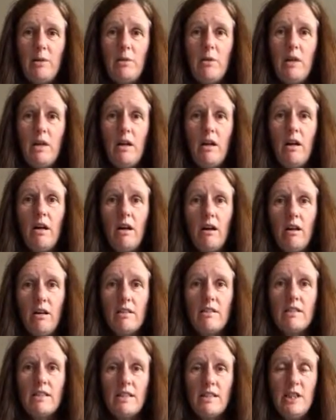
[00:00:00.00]
quite a
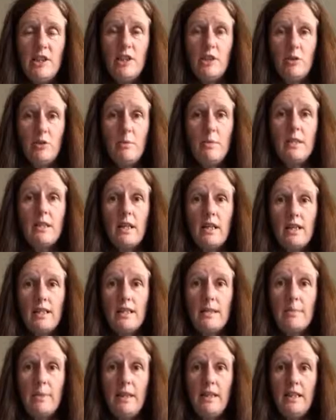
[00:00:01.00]
hard addition, almost like a
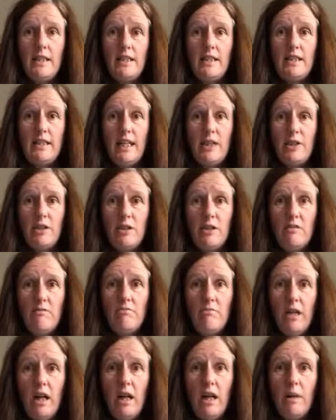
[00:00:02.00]
speed session
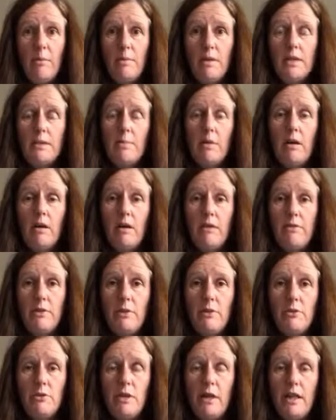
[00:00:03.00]
as part of
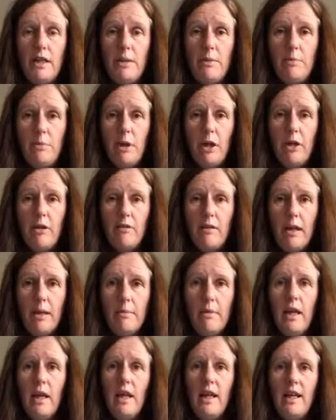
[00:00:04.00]
your training
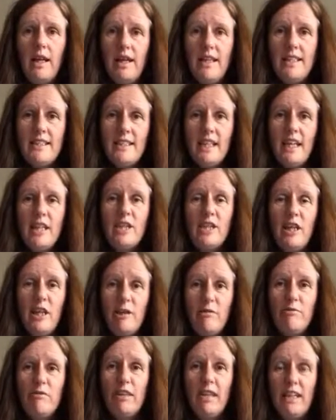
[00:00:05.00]
program. It's
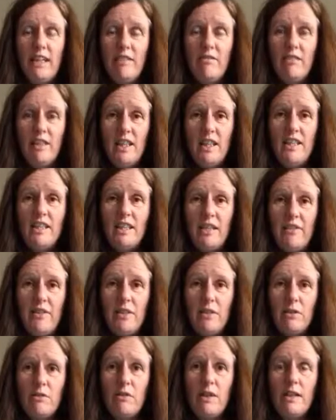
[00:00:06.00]
actually really
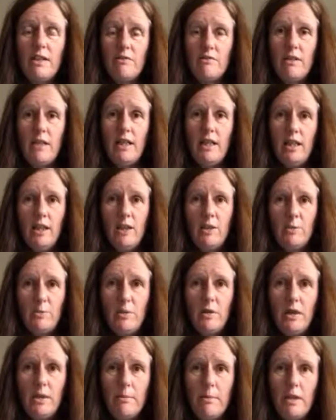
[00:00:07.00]
difficult. It's really hard
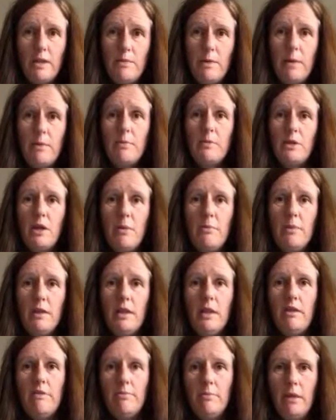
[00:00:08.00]
work. Most people don't
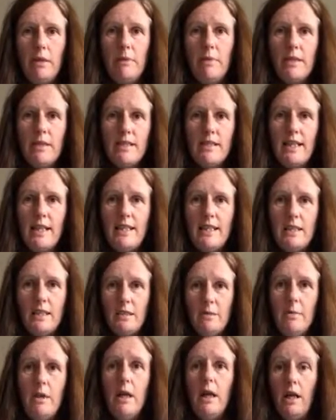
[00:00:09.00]
believe me when I say to
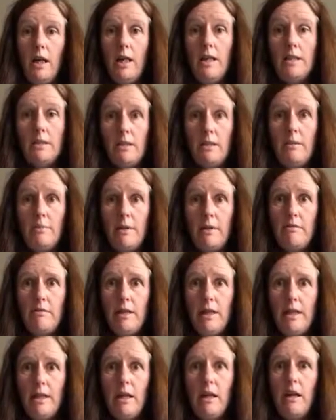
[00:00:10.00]
them it's going to be
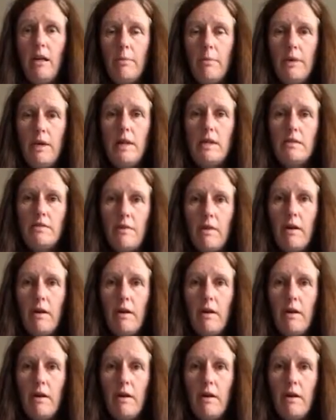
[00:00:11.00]
really hard, but it is